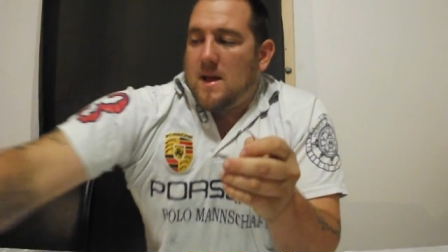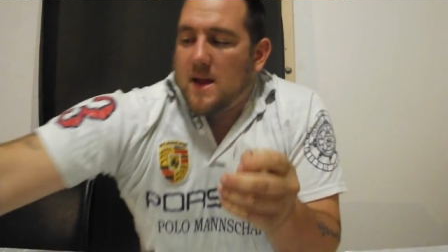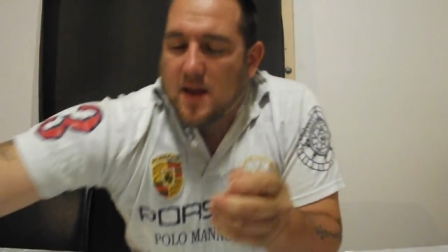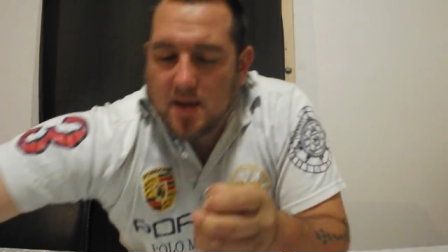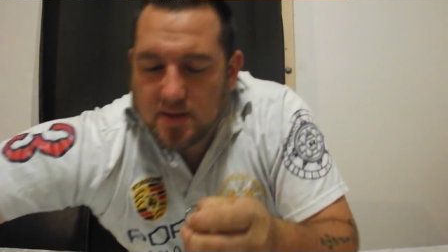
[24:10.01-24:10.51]

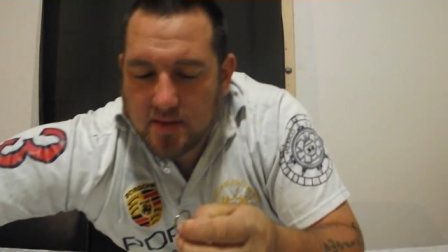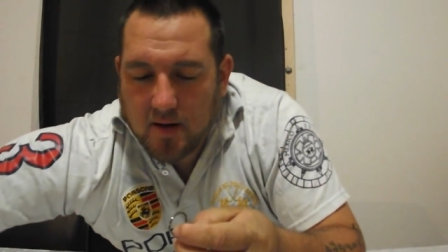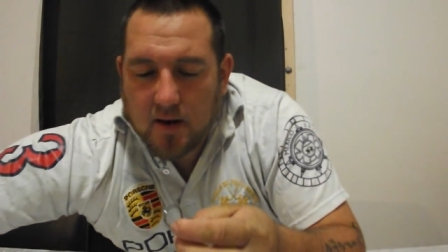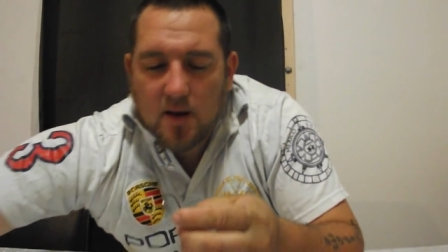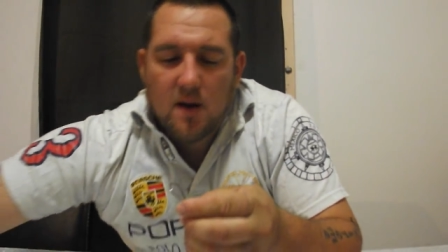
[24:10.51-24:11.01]
is
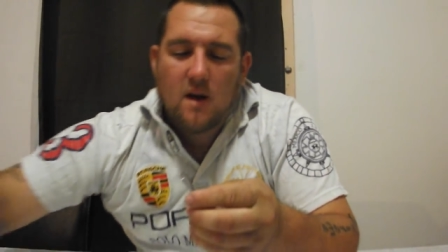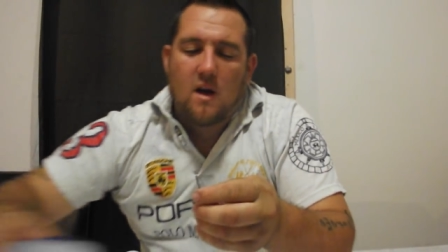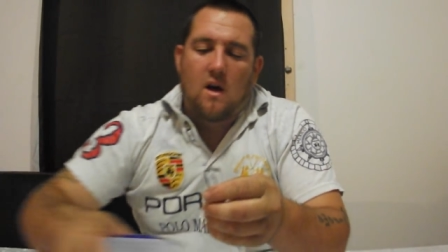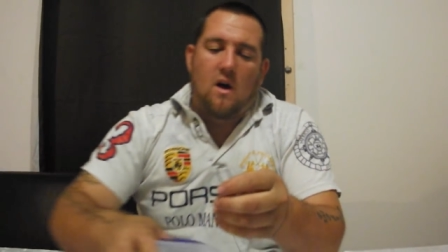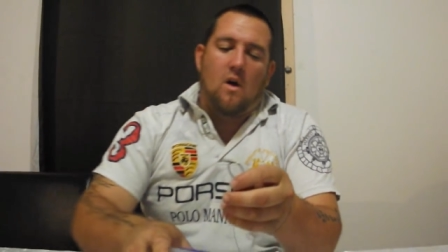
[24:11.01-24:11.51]

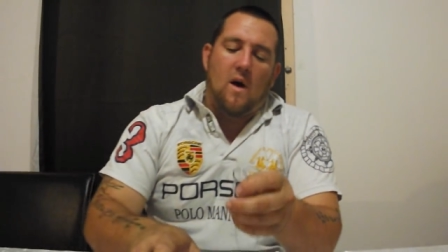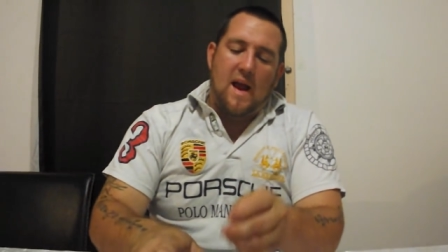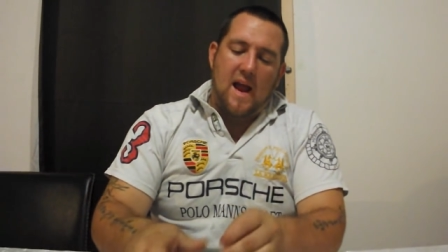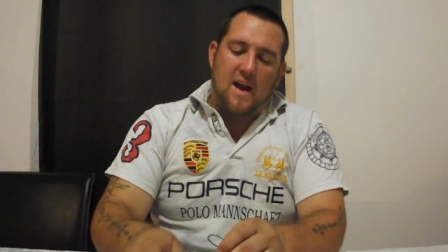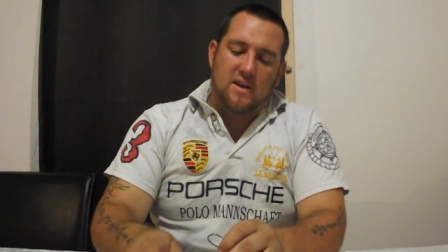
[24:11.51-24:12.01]
I
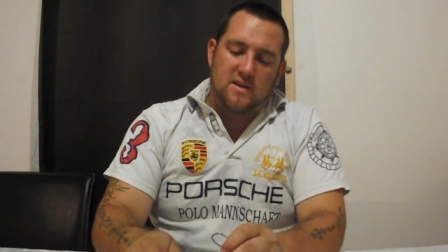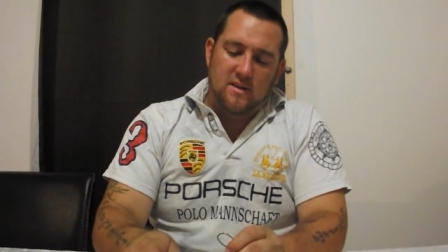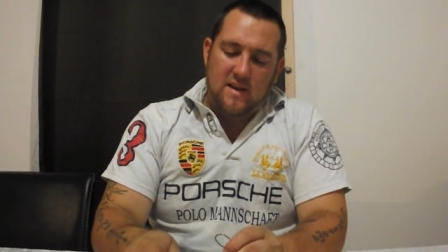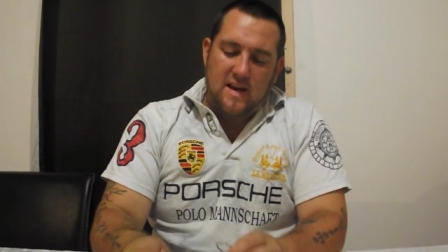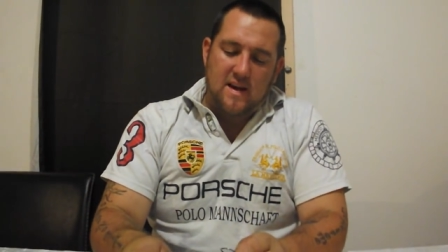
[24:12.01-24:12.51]

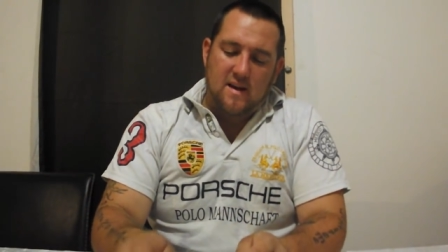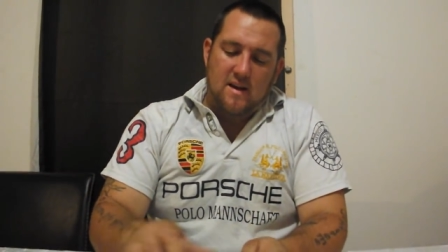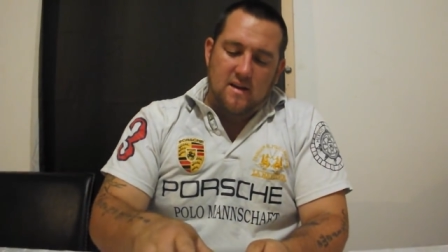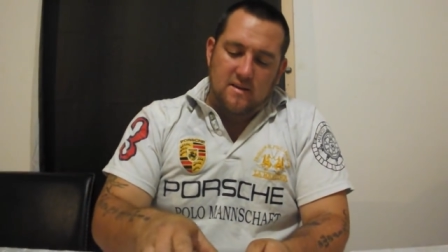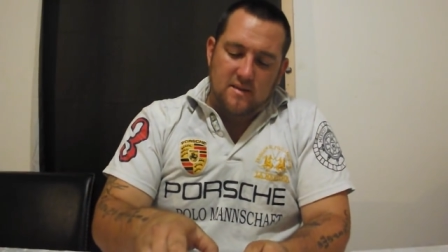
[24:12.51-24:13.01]
actually
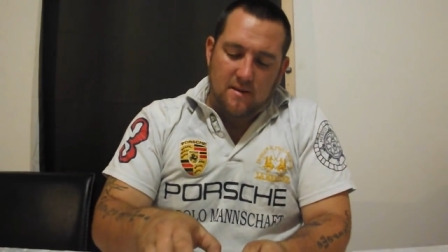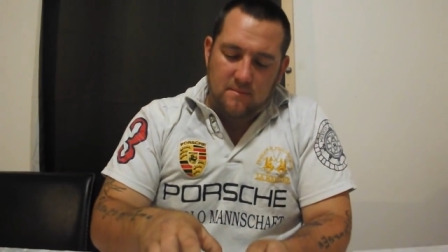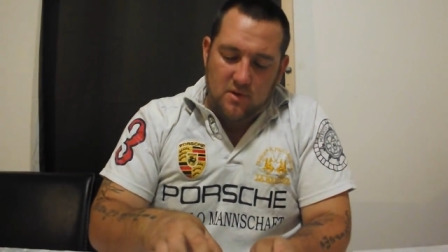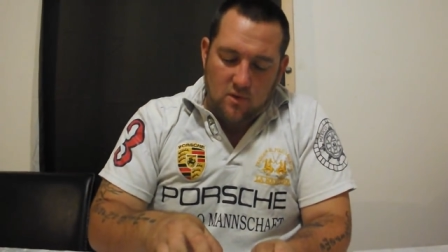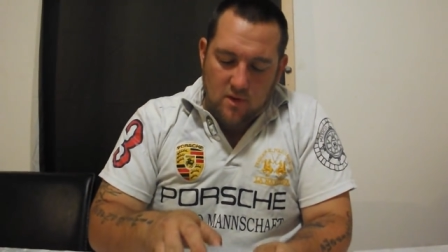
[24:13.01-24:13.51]

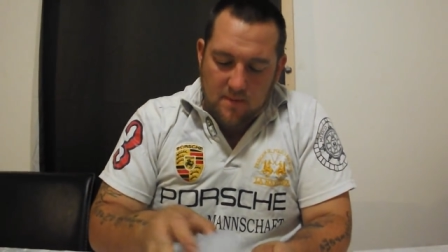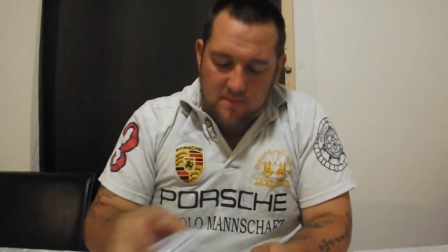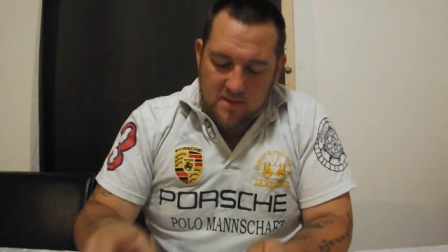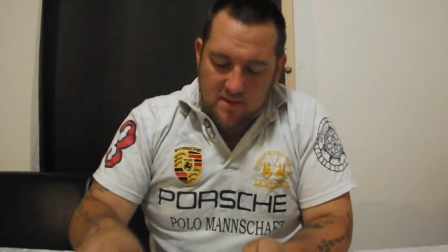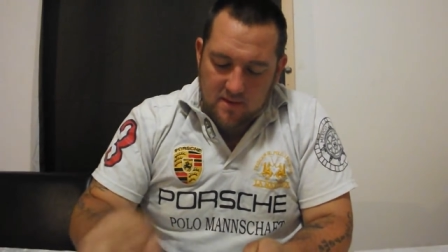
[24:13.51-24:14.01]

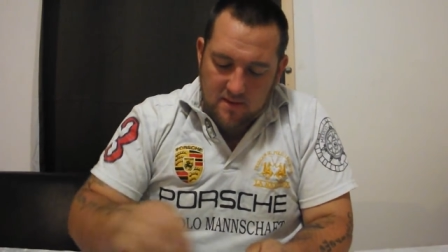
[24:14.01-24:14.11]
sometimes